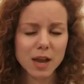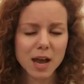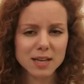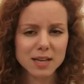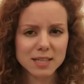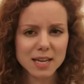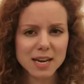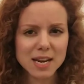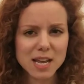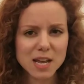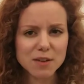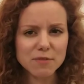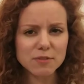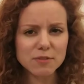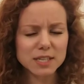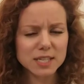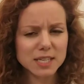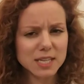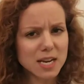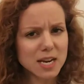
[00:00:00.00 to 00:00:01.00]
Has any of
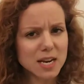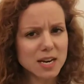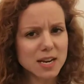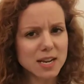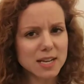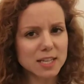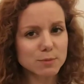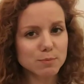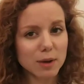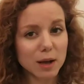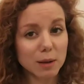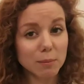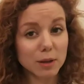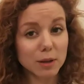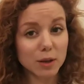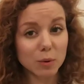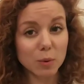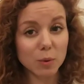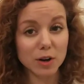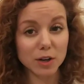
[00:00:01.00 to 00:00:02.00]
the tedious
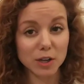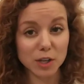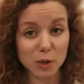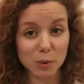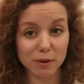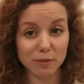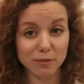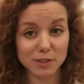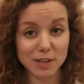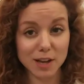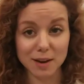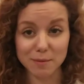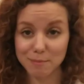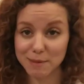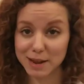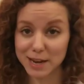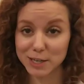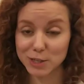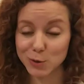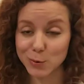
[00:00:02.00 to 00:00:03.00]
public work you have done
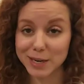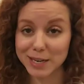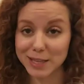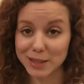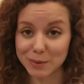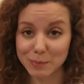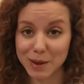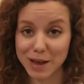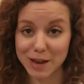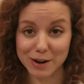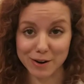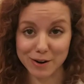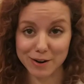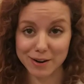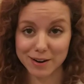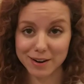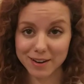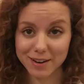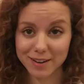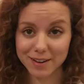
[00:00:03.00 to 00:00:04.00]
made you any the better?